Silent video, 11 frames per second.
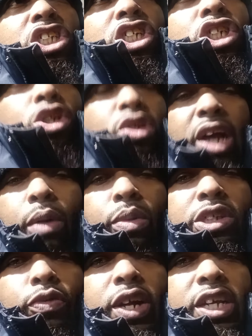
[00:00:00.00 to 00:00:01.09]
just to show y'all
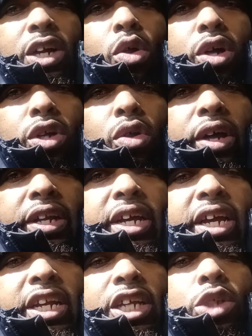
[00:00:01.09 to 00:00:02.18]
what's really going on
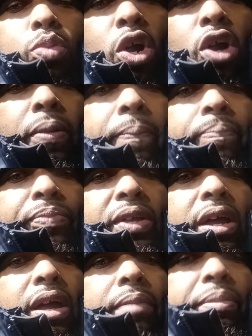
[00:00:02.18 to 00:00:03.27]
in this world.
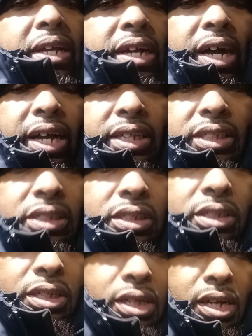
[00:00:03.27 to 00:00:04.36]
Because
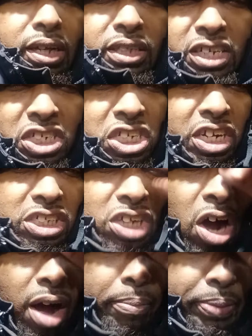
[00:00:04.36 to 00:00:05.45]
this shit is
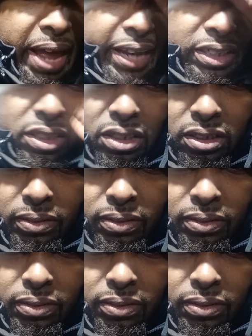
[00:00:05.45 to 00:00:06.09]
complex.